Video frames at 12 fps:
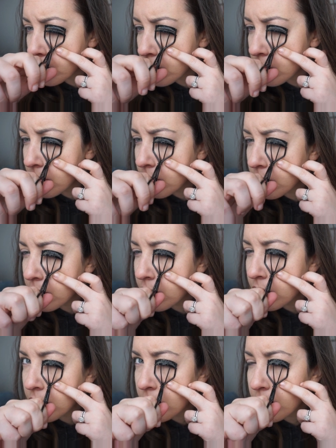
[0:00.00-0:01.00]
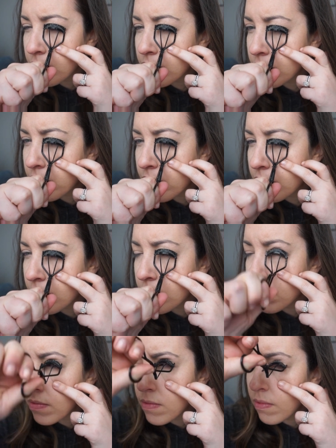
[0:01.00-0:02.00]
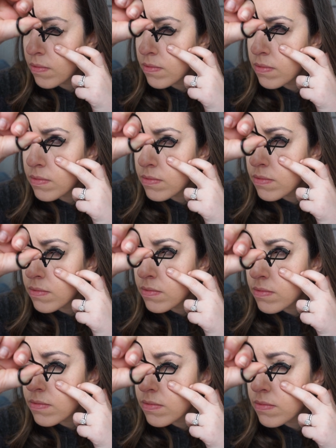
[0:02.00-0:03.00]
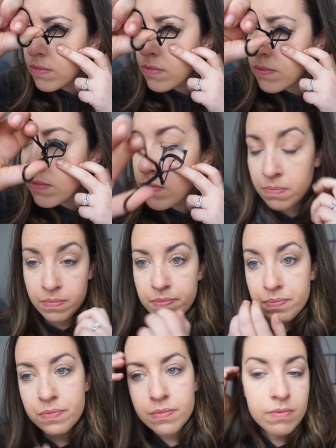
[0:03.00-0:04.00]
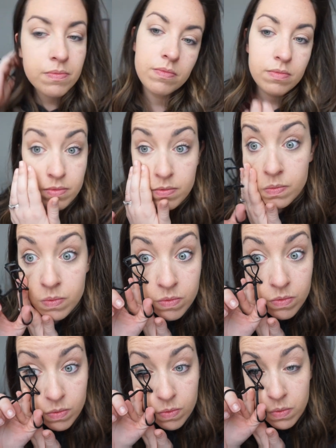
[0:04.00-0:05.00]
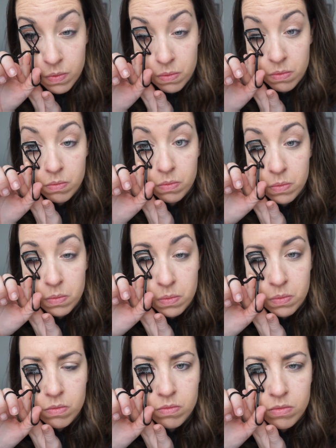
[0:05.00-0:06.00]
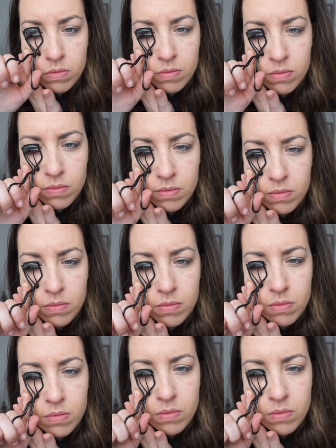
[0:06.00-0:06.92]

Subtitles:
Nothing is said.